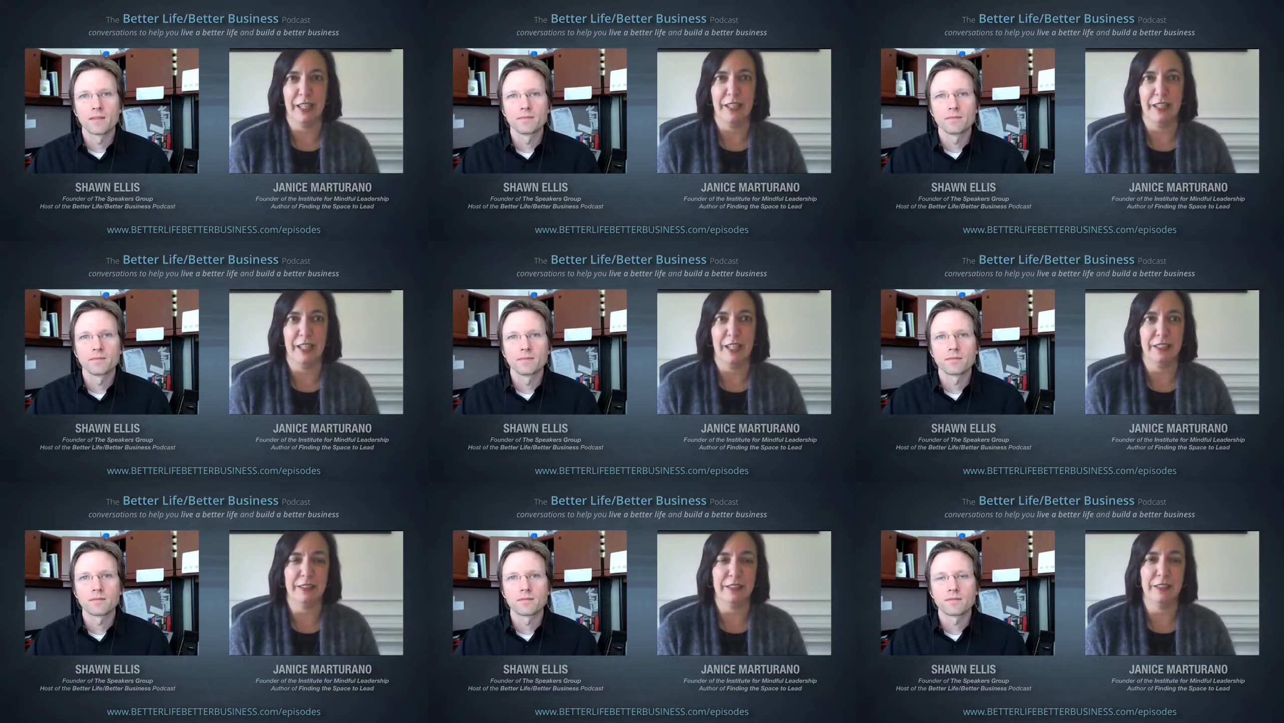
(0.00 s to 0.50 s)
Speaker 1: and
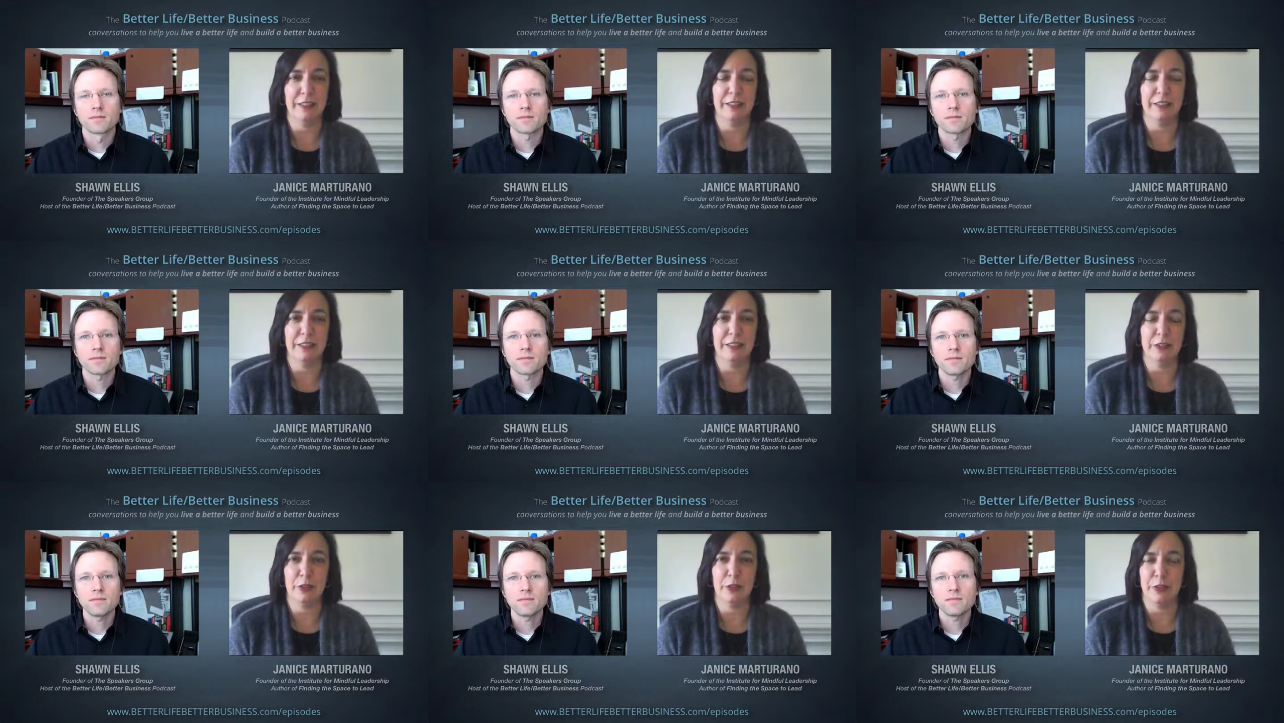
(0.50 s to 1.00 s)
then
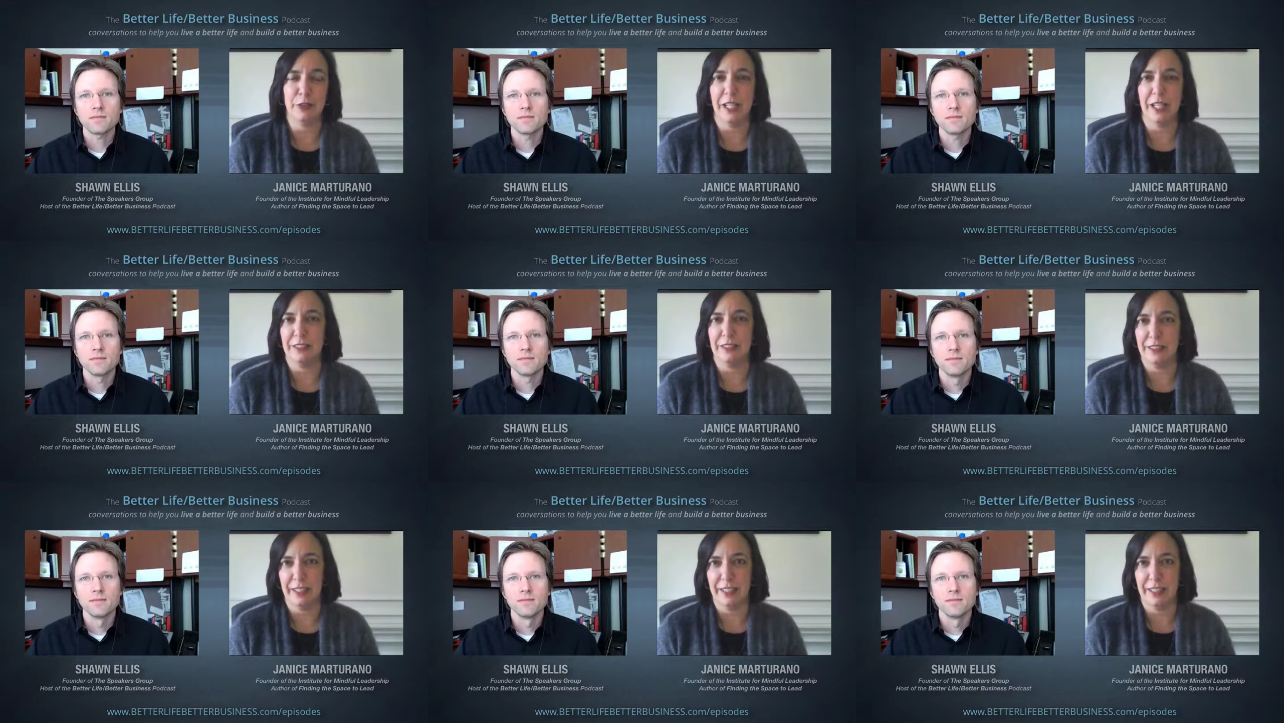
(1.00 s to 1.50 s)
since
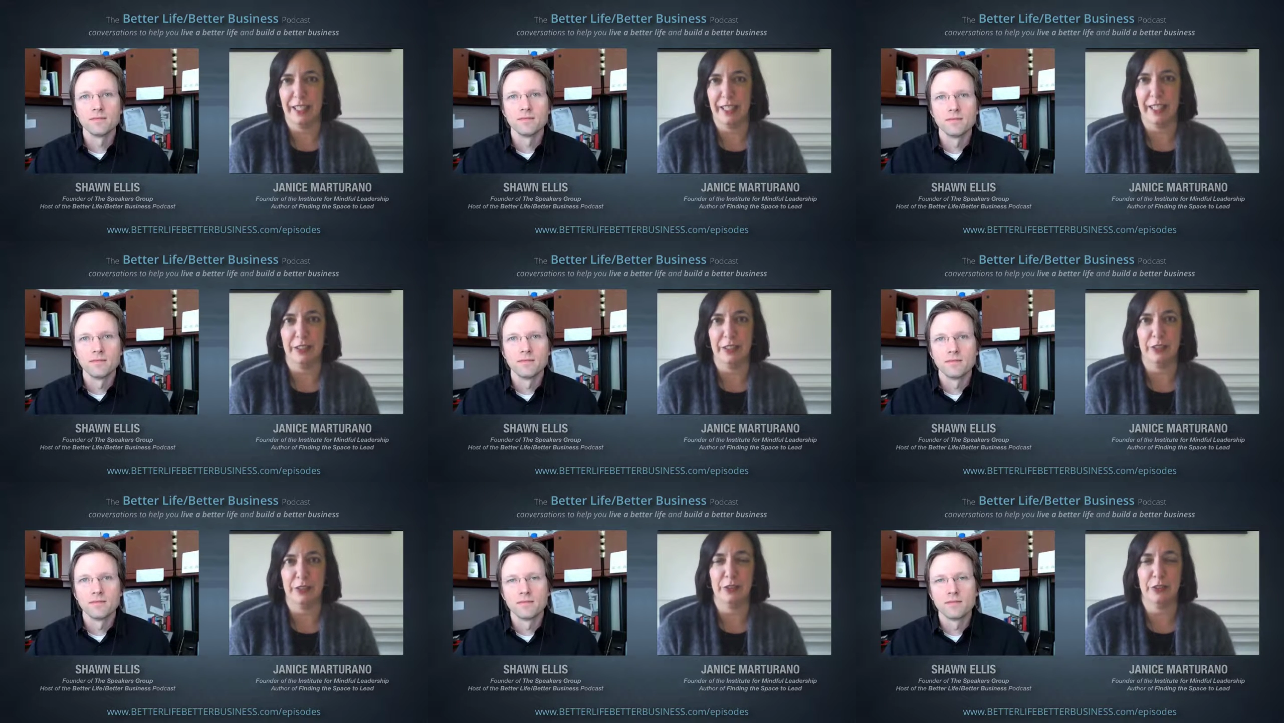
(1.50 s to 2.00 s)

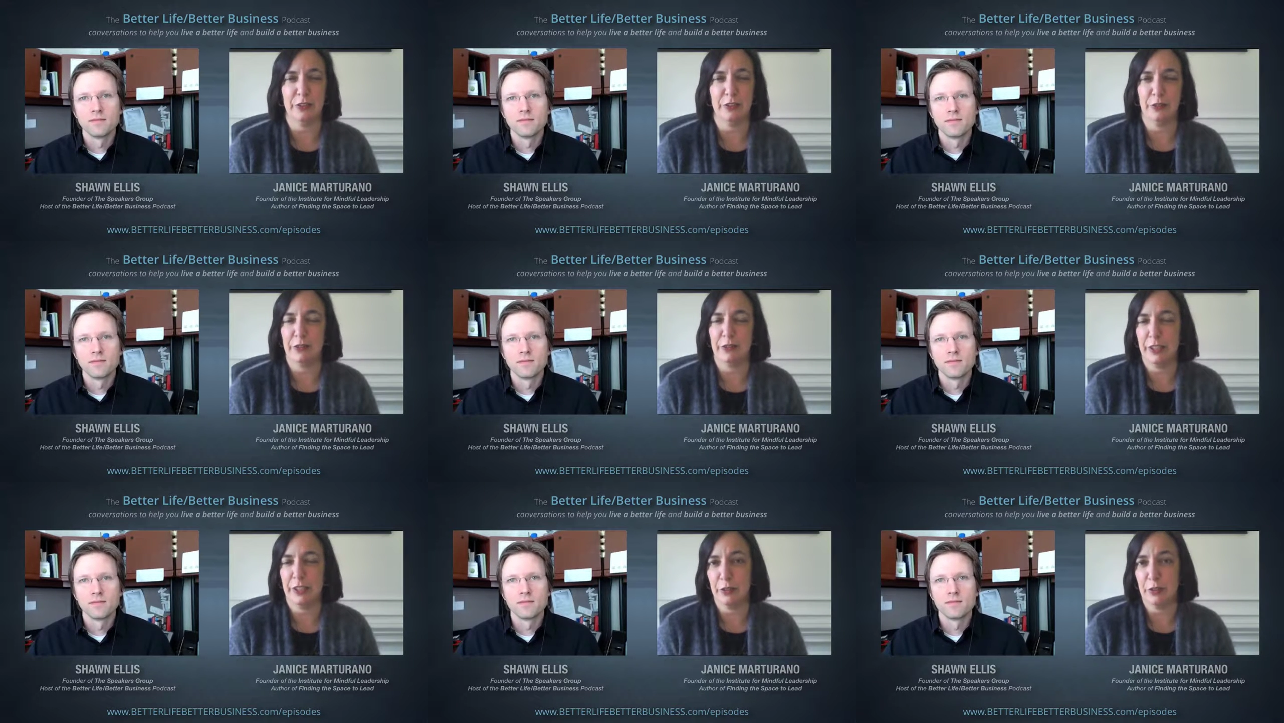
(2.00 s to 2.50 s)
2008
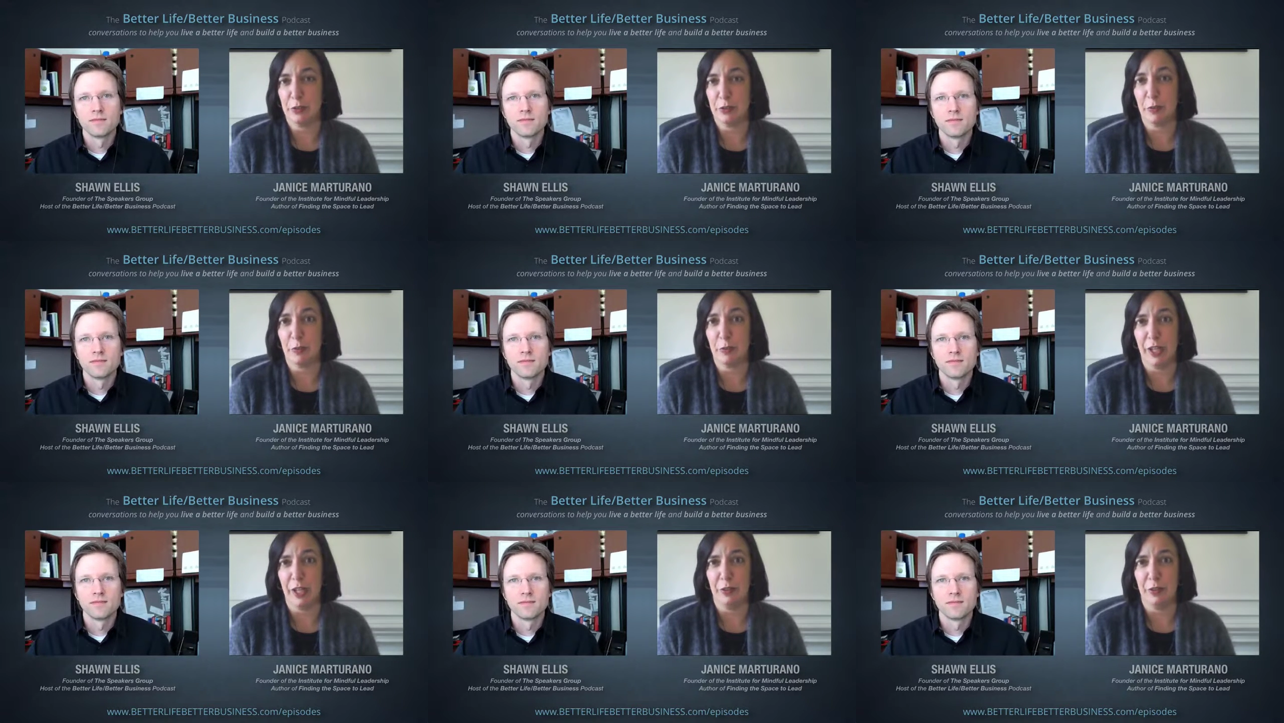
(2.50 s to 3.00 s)
to leaders
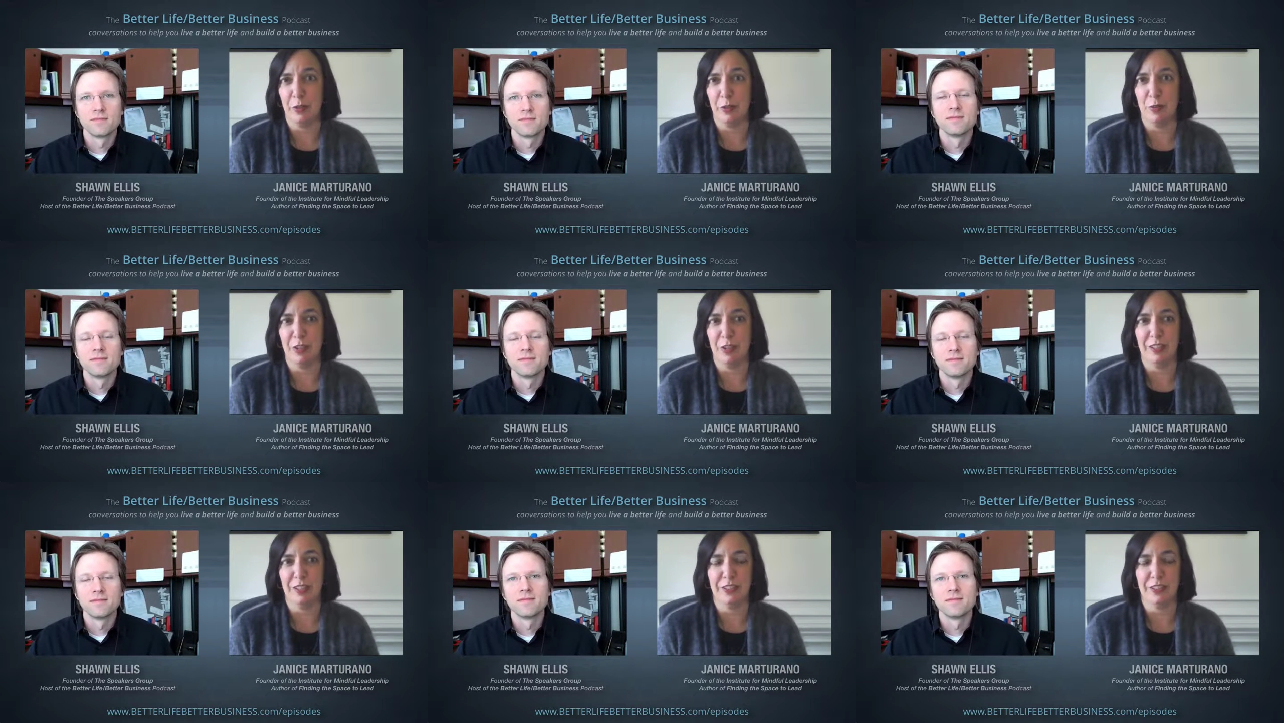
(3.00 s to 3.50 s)
from around the
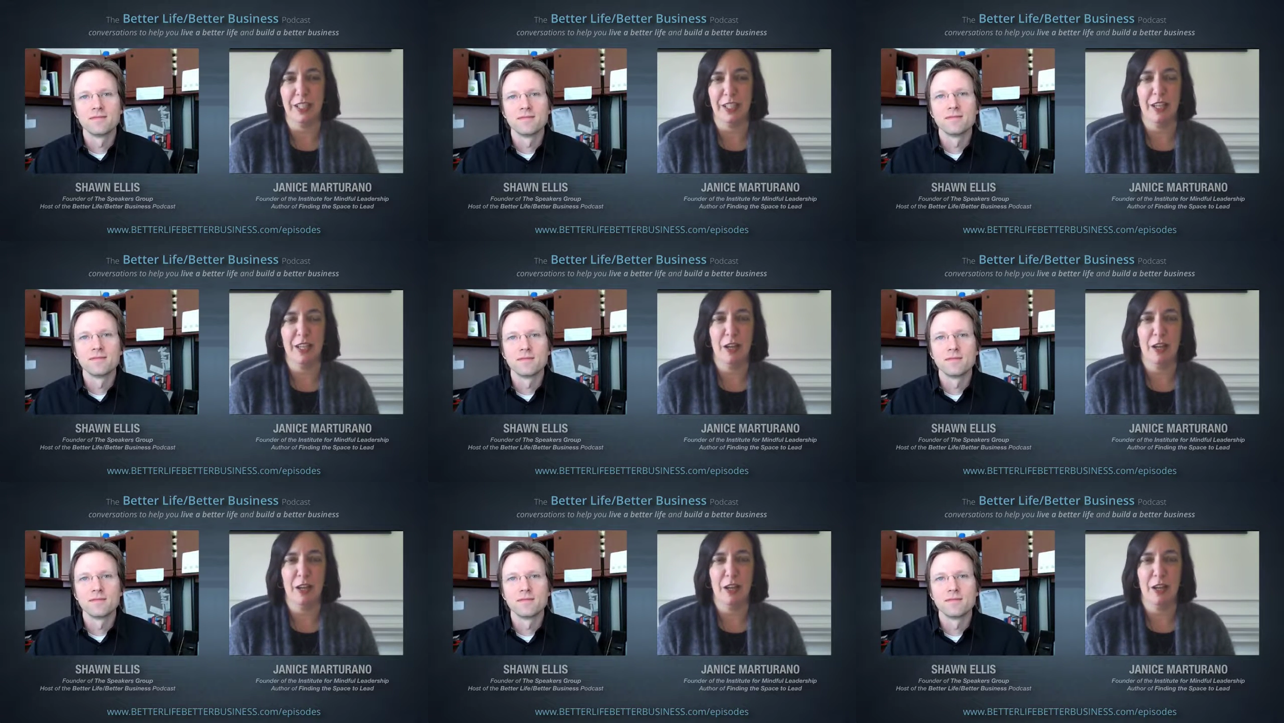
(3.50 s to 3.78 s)
world,